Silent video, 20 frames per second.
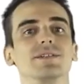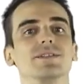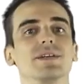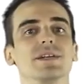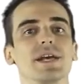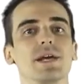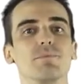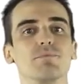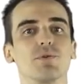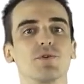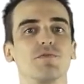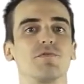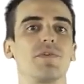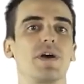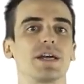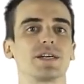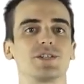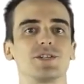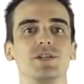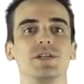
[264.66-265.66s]
is an
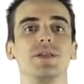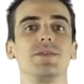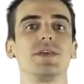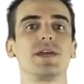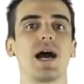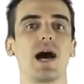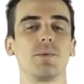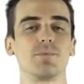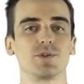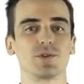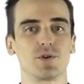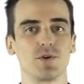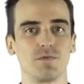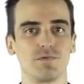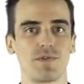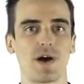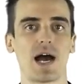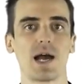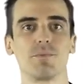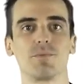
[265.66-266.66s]
imperfection in the optical
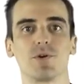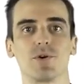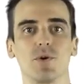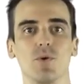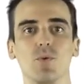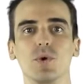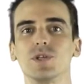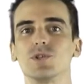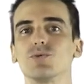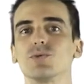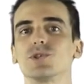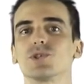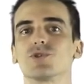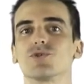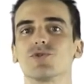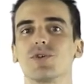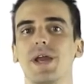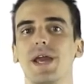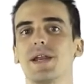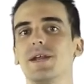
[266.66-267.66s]
fiber which was
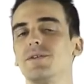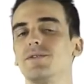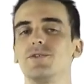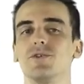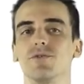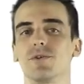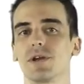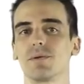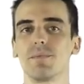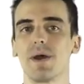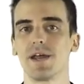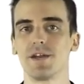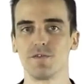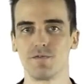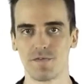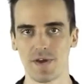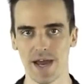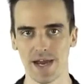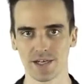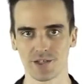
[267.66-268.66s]
created during
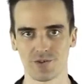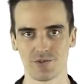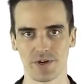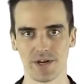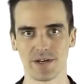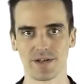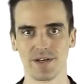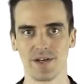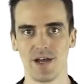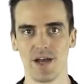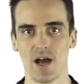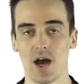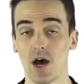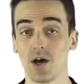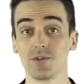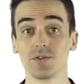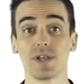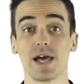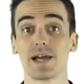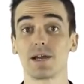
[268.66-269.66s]
manufacturing.
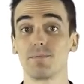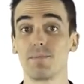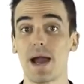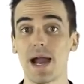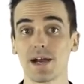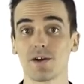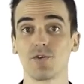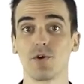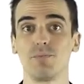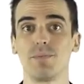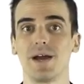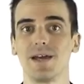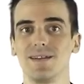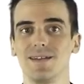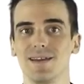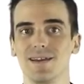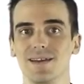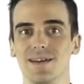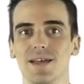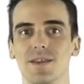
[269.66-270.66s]
Unlike
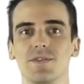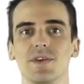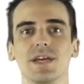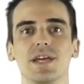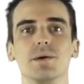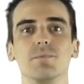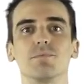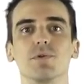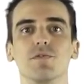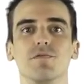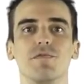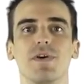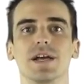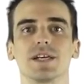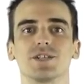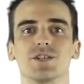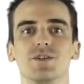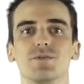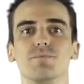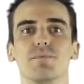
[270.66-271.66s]
macro-bending, the
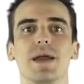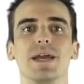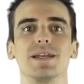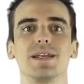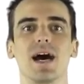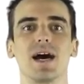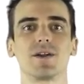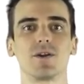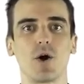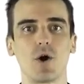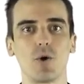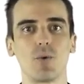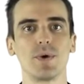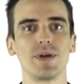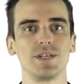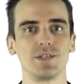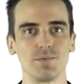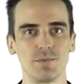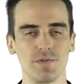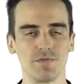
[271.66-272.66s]
imperfection may not
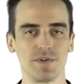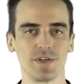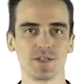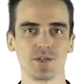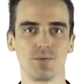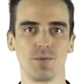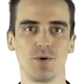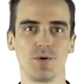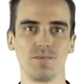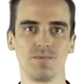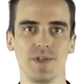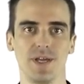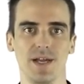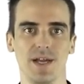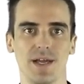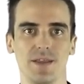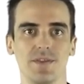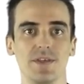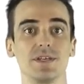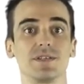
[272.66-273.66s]
always be visible.
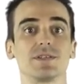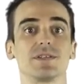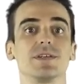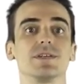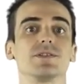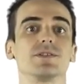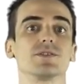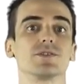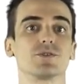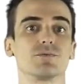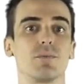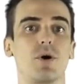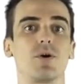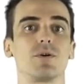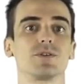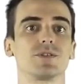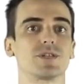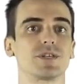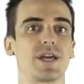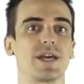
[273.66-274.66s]
This is a
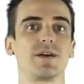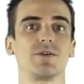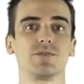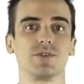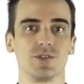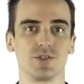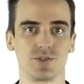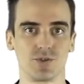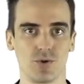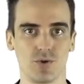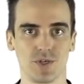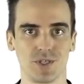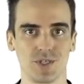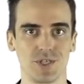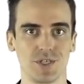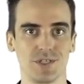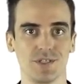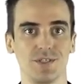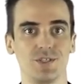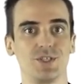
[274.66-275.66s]
small-scale
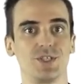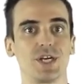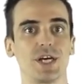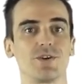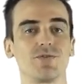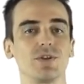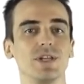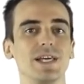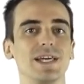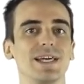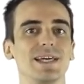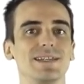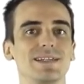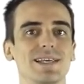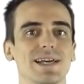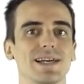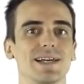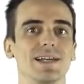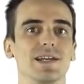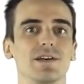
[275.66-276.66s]
distortion generally
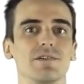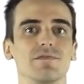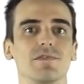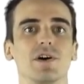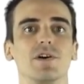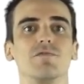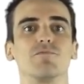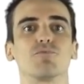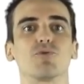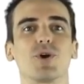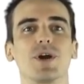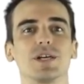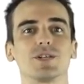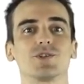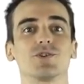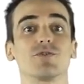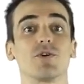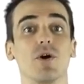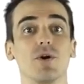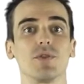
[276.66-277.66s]
indicative of
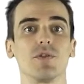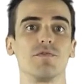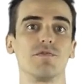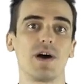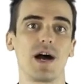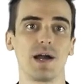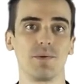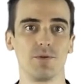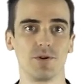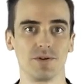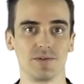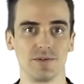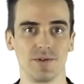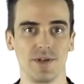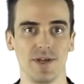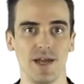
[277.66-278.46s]
pressure on the fiber.